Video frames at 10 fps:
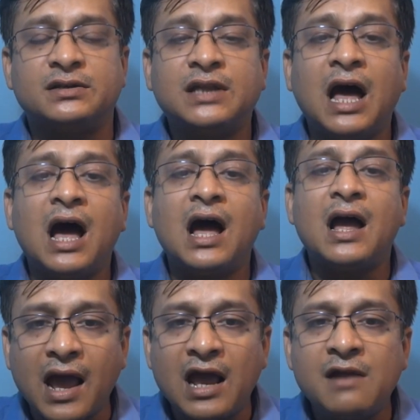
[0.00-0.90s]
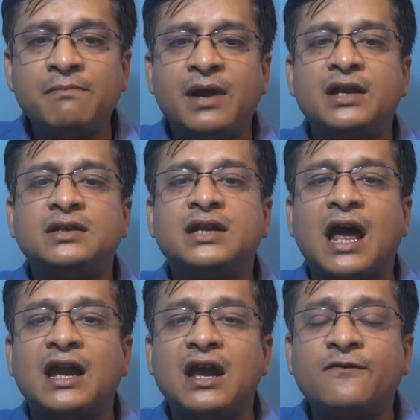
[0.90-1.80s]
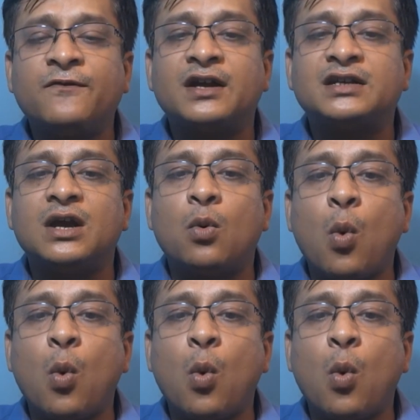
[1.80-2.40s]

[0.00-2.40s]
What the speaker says: The ailment can affect